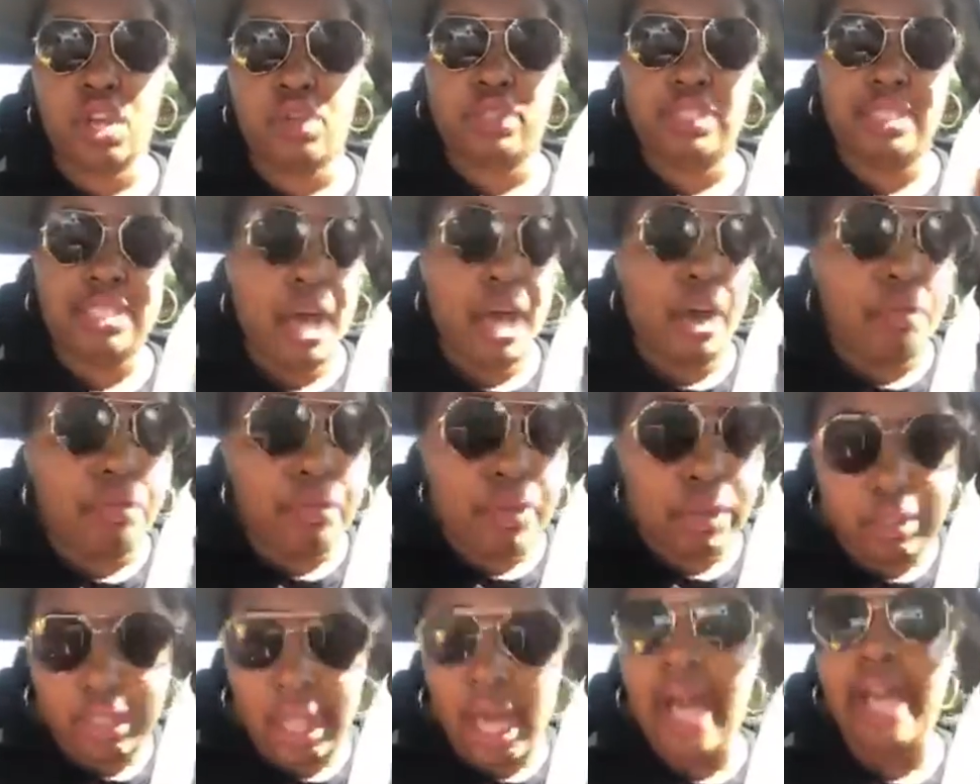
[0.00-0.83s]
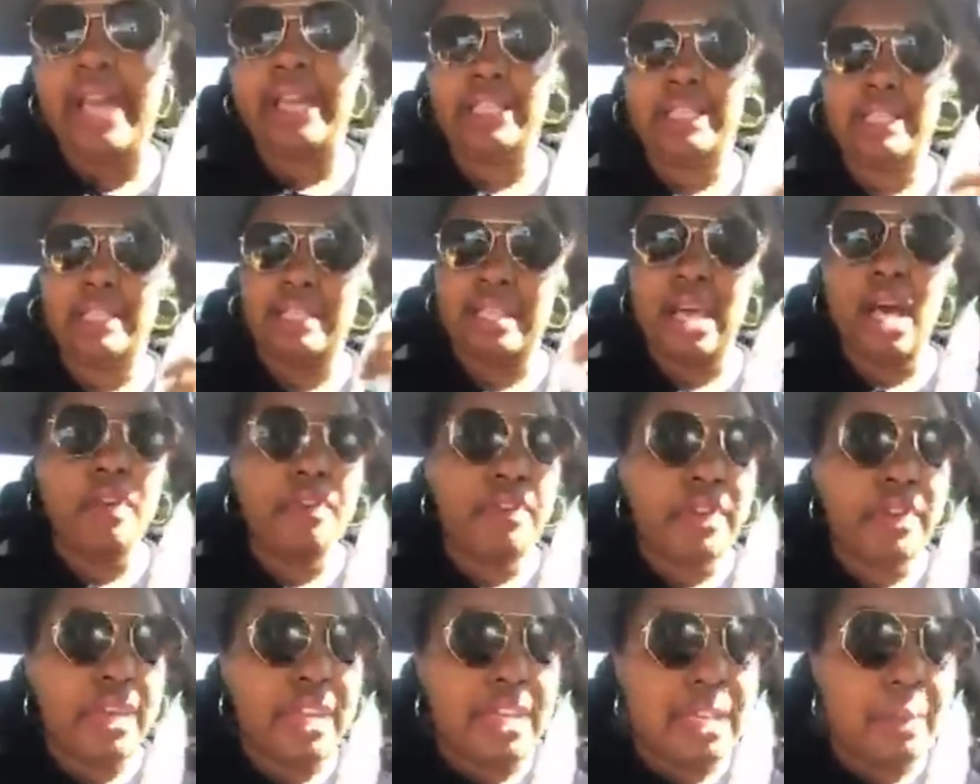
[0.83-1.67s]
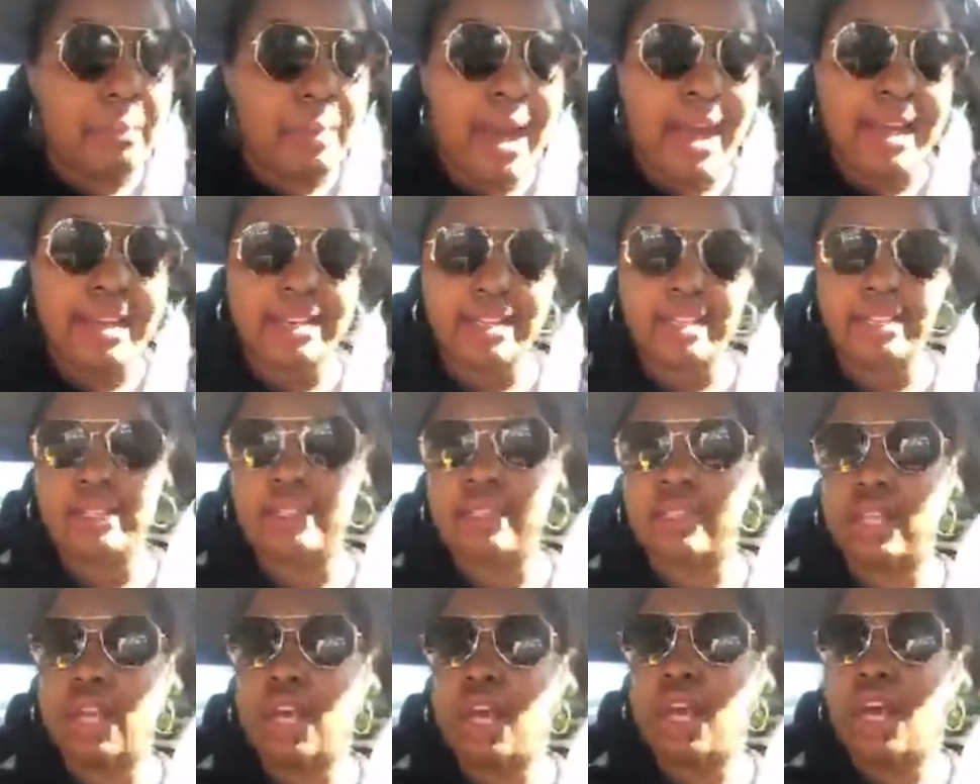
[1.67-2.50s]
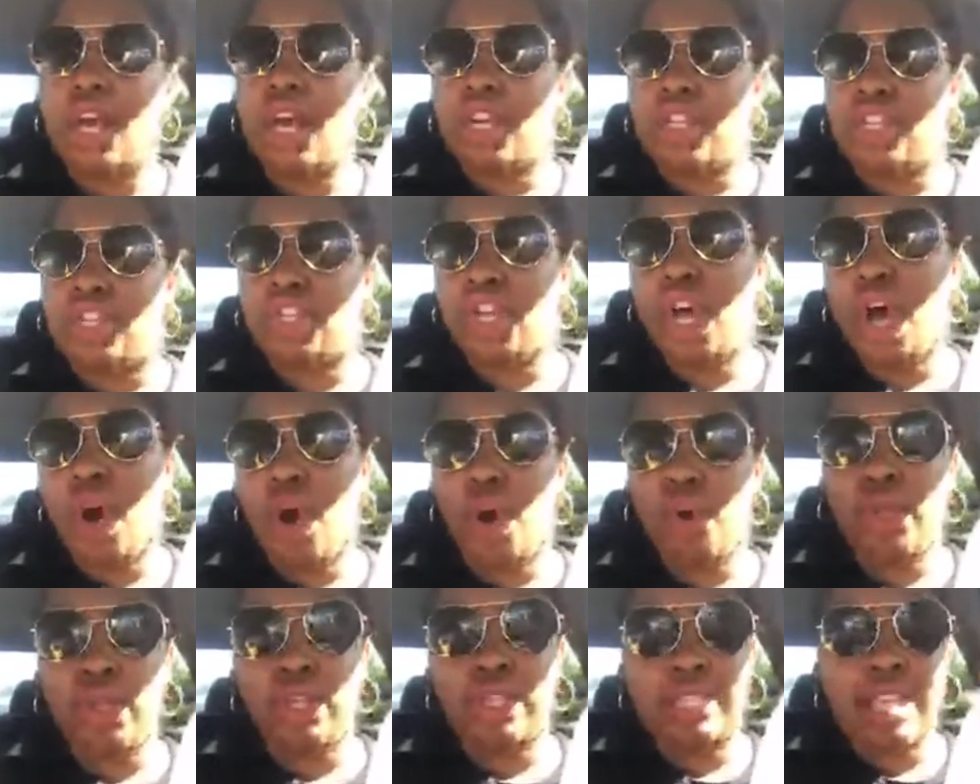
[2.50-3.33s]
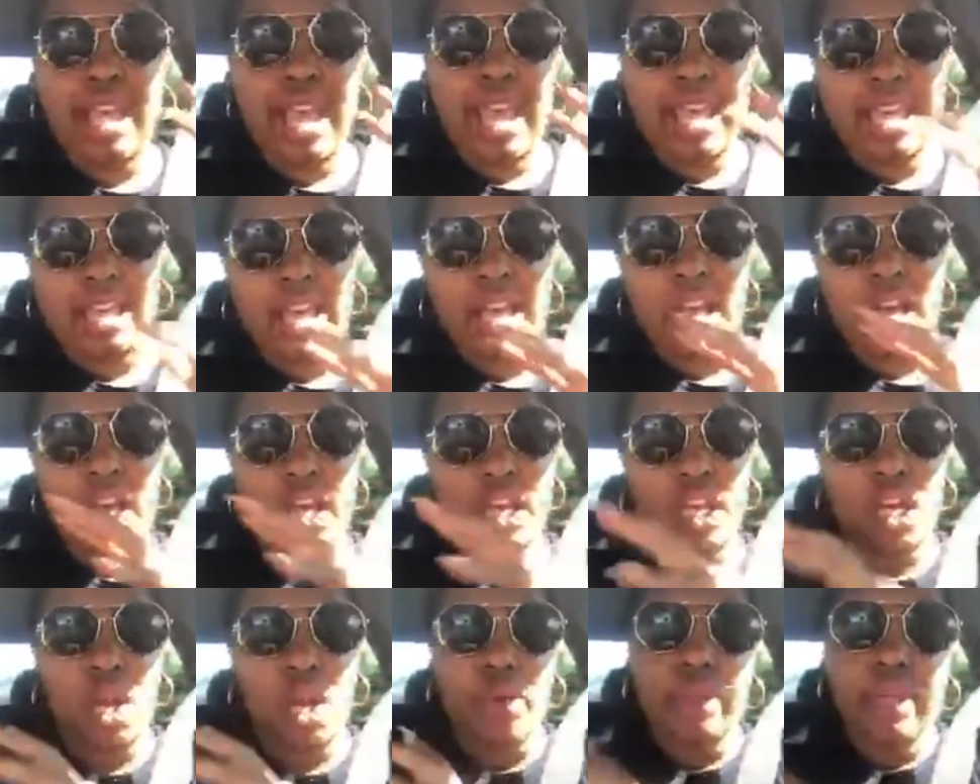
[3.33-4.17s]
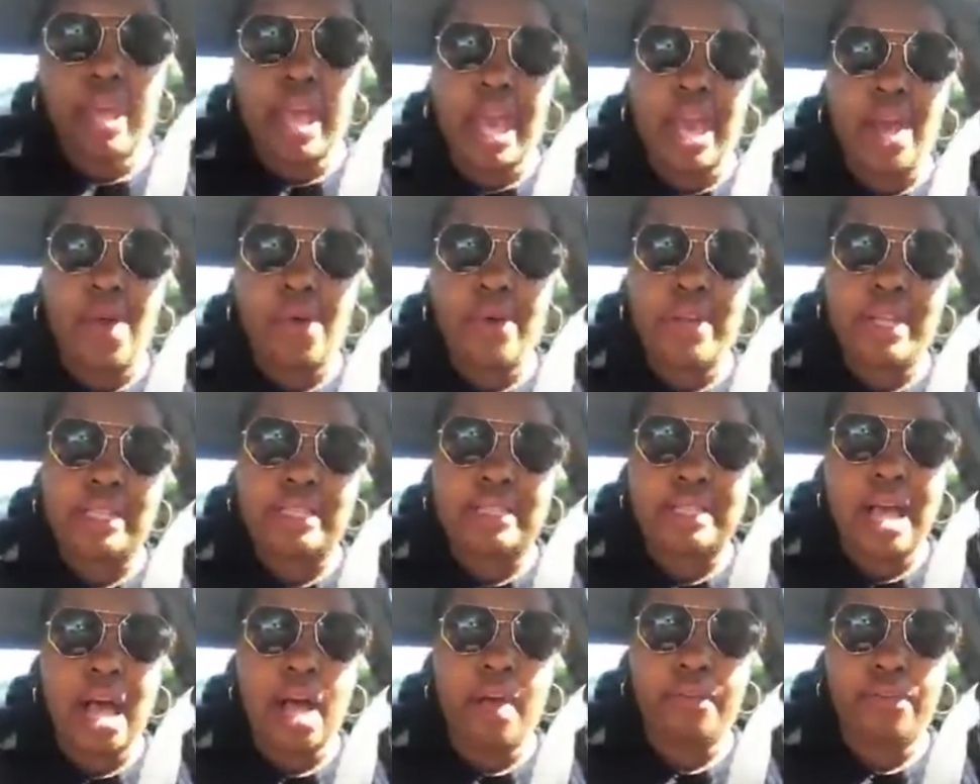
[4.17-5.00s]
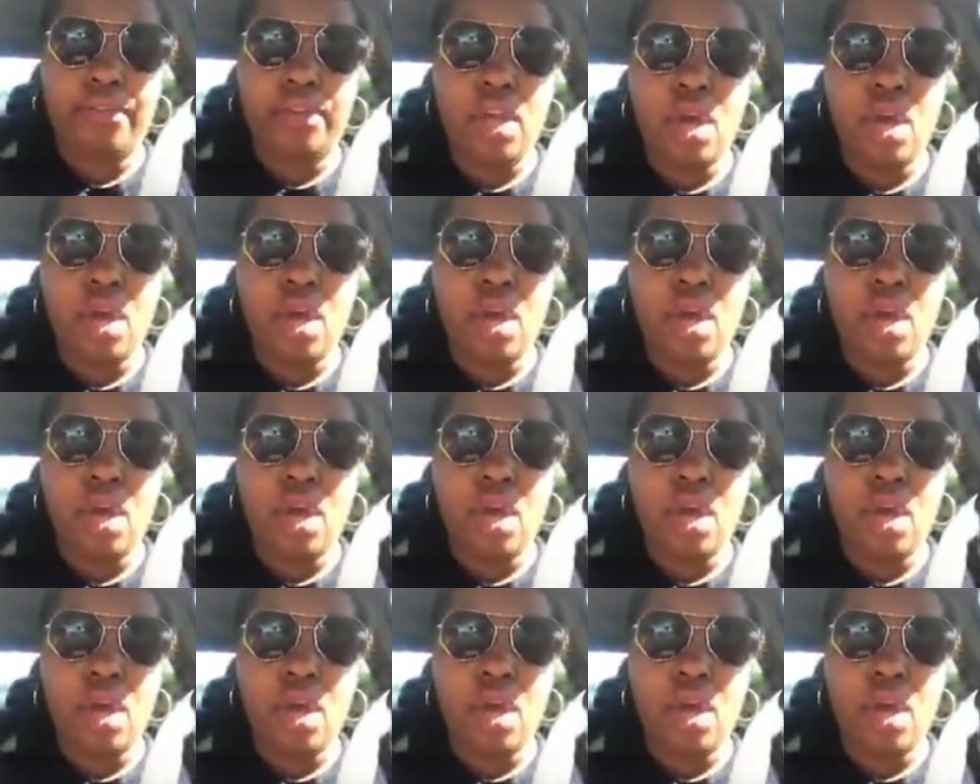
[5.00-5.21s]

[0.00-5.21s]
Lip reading: for, self-reliance, self-independence. So you take, the Aries south node